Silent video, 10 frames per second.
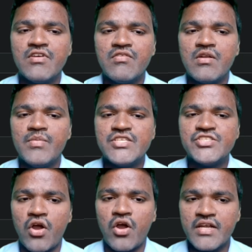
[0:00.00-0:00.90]
we will be
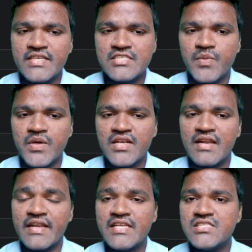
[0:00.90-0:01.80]
starting this
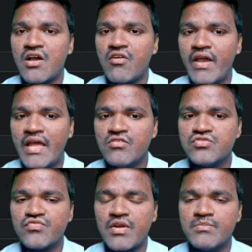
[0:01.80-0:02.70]
particular range of
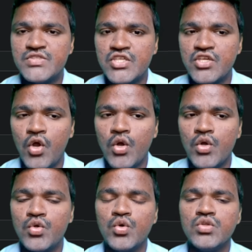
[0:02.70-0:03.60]
values from 0
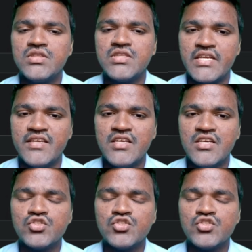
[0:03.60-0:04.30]
to 3.